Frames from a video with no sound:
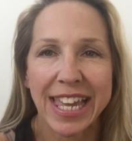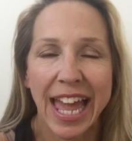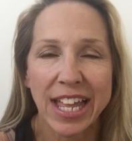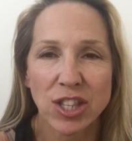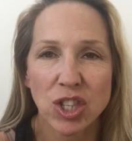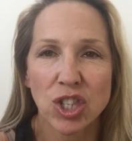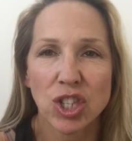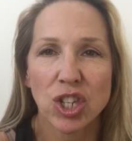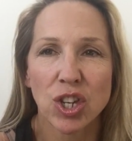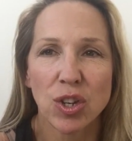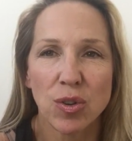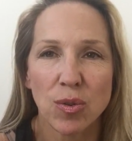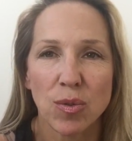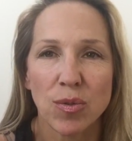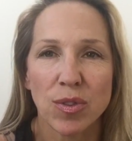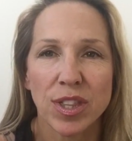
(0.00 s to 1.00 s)
get
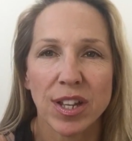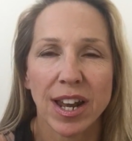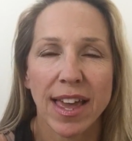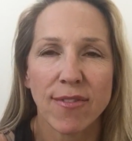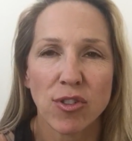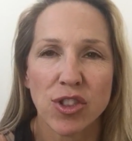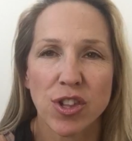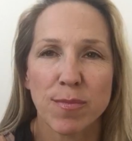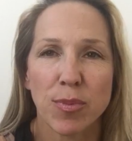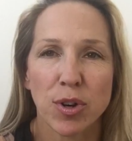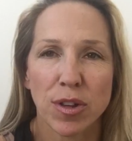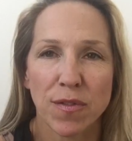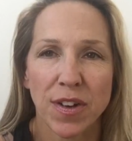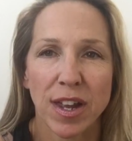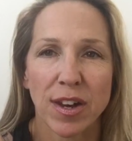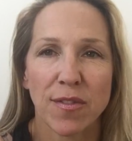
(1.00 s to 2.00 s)
to the levels of
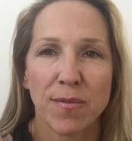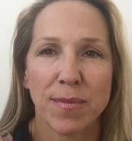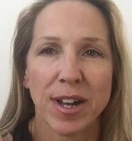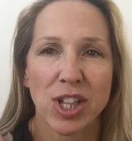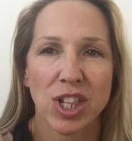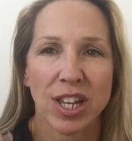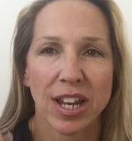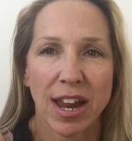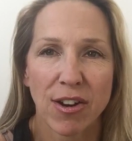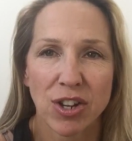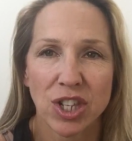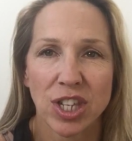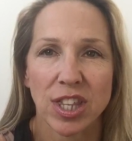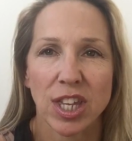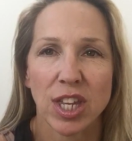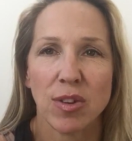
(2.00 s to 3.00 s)
body fat and
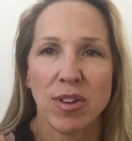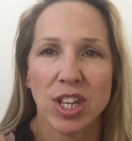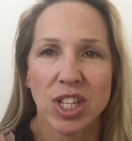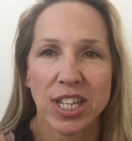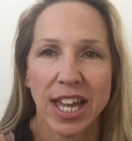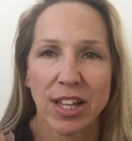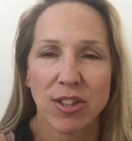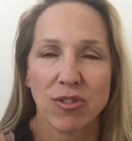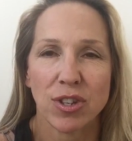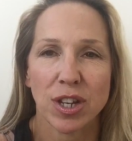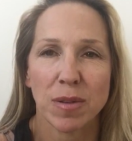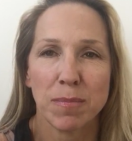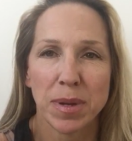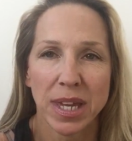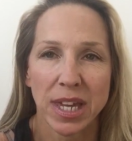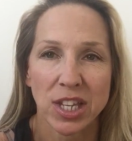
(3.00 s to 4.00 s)
vascularity that you need to get to
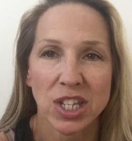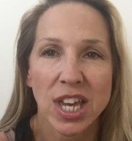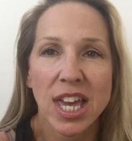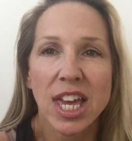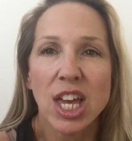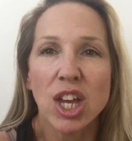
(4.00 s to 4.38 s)
compete,